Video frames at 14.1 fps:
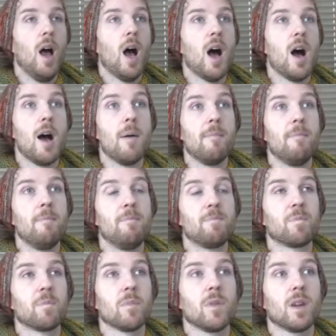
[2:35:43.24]

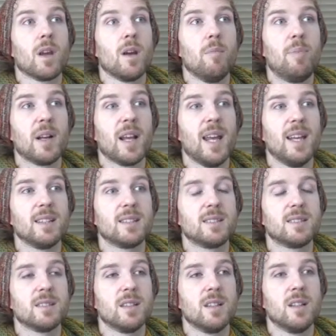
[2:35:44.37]
but
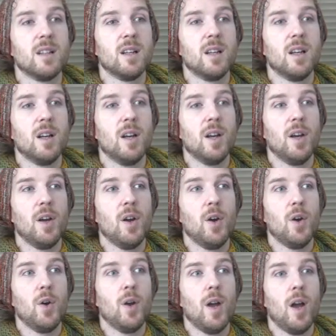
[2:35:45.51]
it
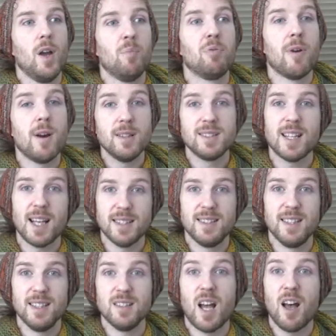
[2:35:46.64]

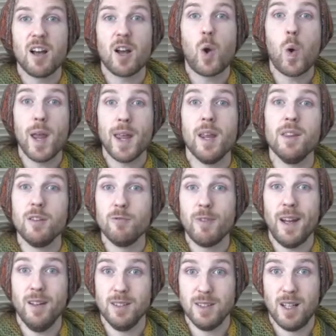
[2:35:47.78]
processes at quicker than
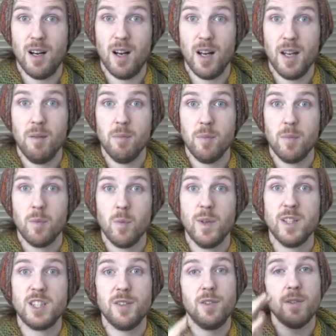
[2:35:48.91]
real time,
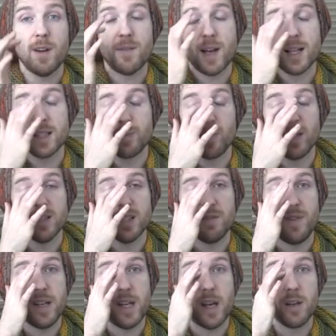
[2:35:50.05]
which if you've ever had to process
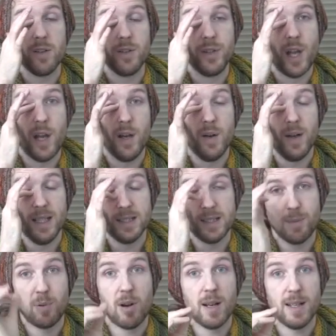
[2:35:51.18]
video you'll know is
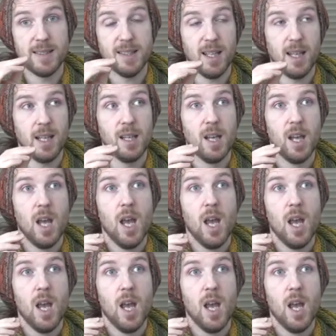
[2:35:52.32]
surprising,